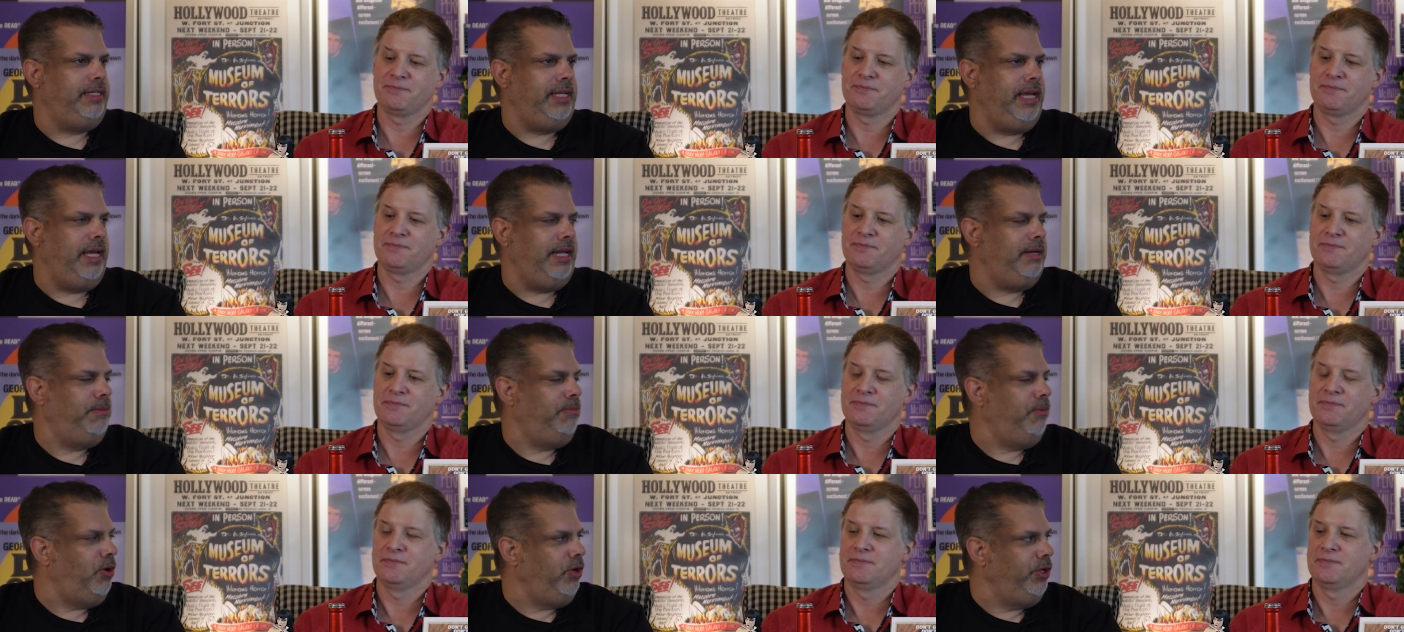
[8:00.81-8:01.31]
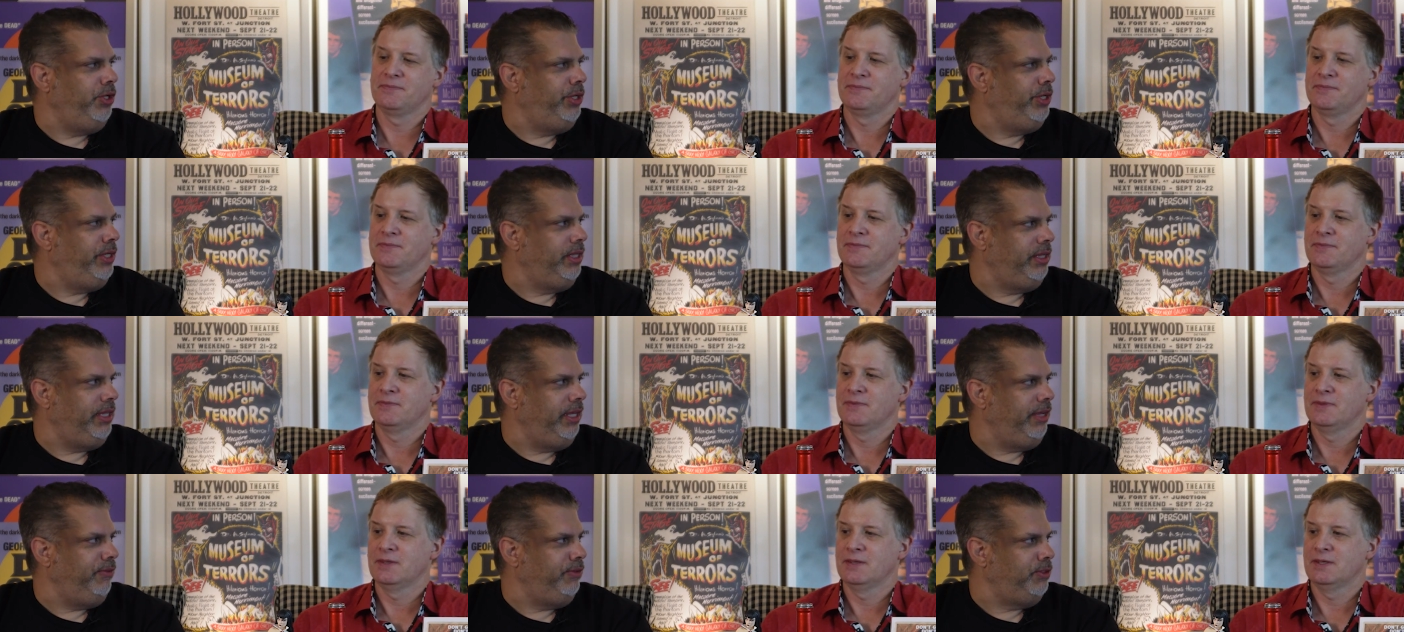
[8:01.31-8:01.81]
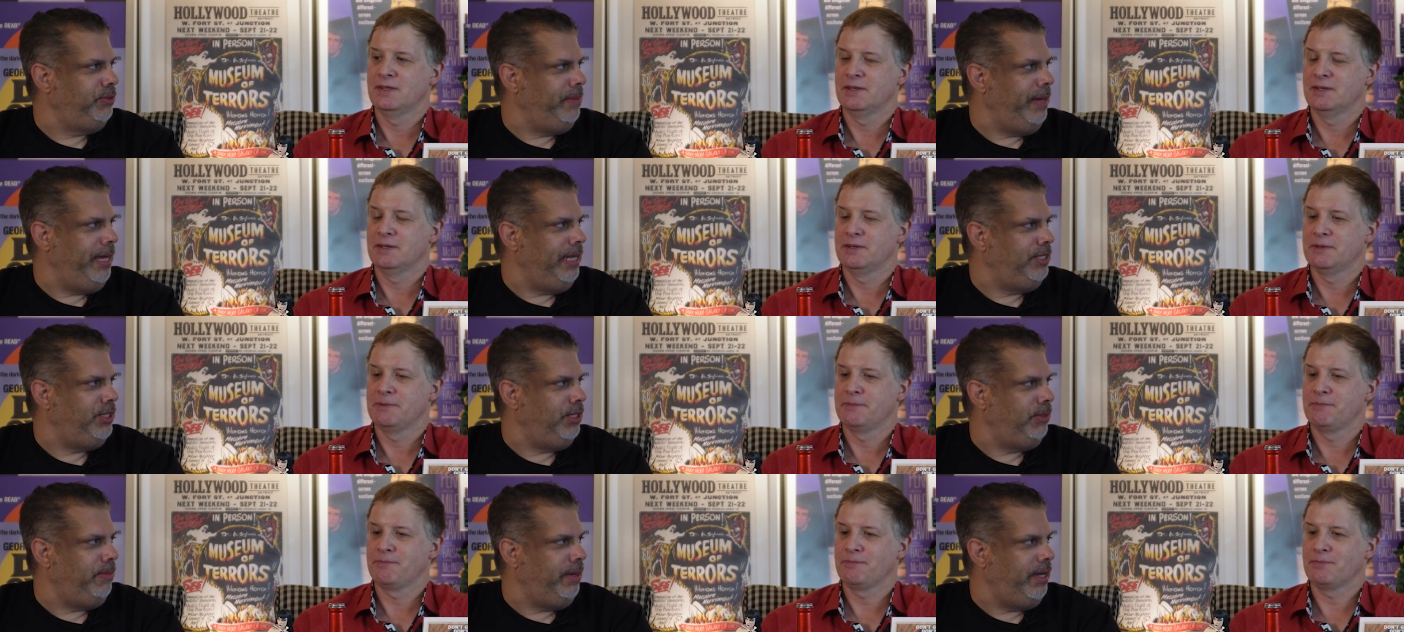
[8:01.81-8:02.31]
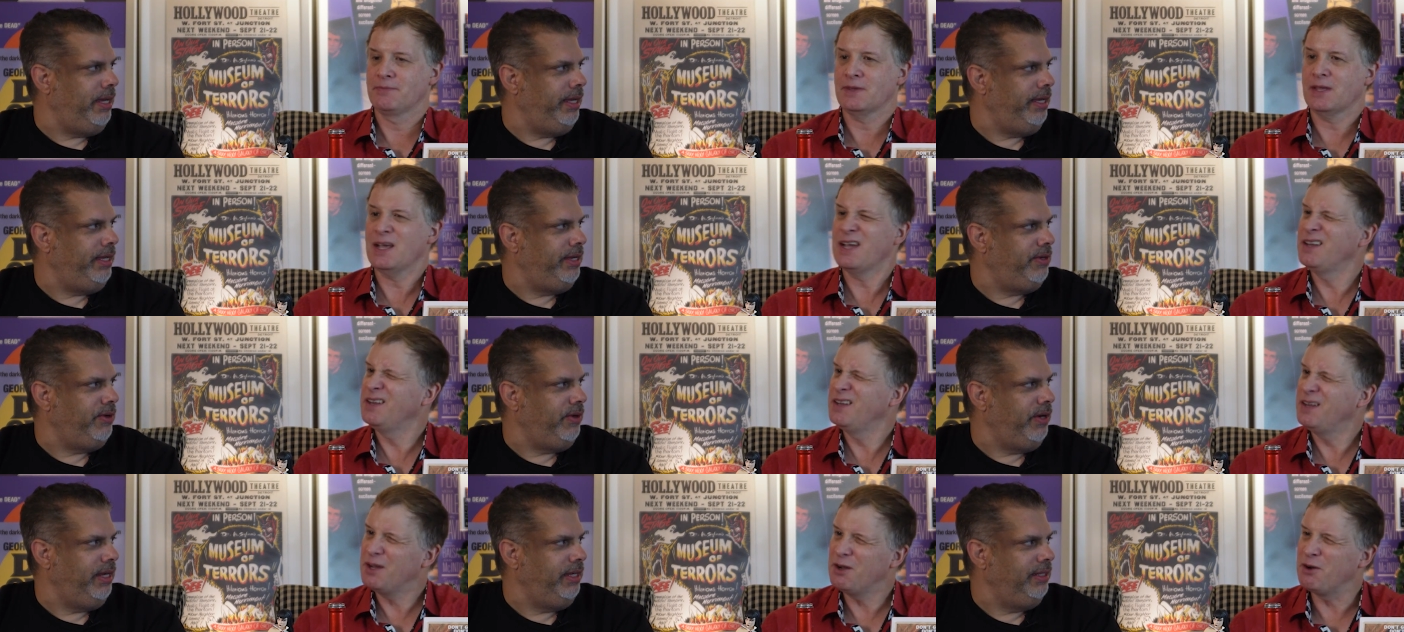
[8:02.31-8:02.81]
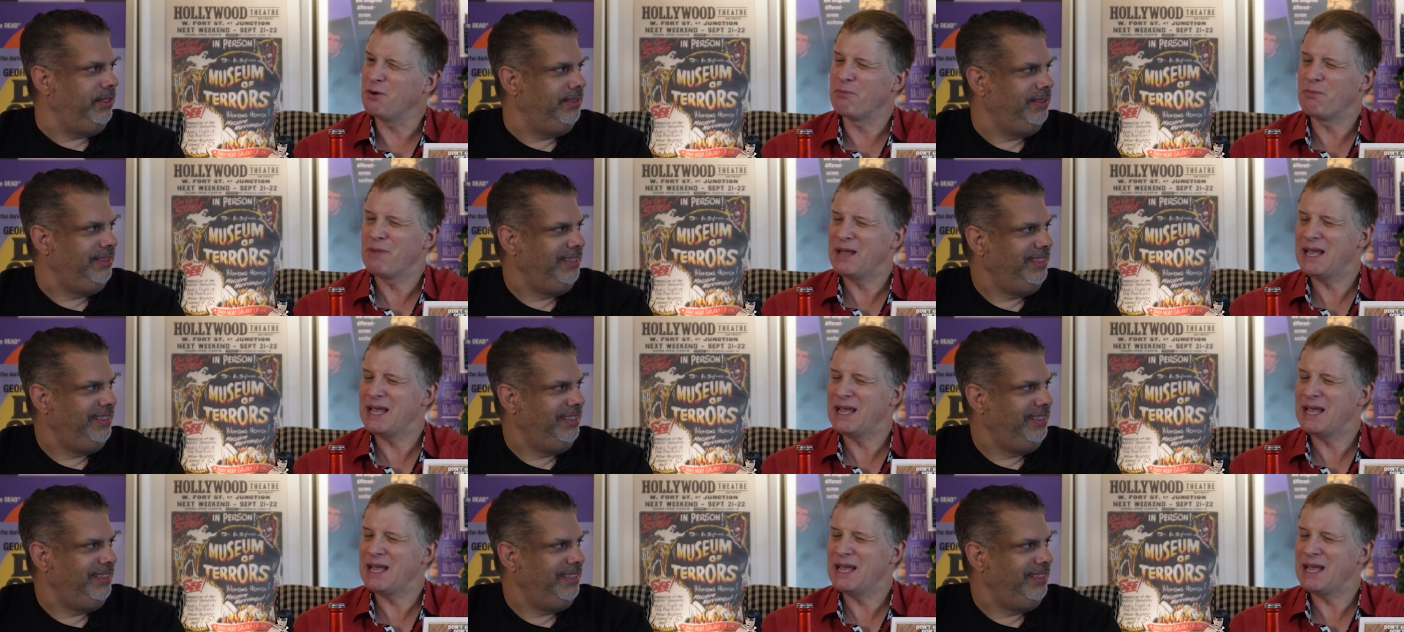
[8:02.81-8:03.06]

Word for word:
Speaker 1: Tatum, all you can think of is Magic Mike. I right? know,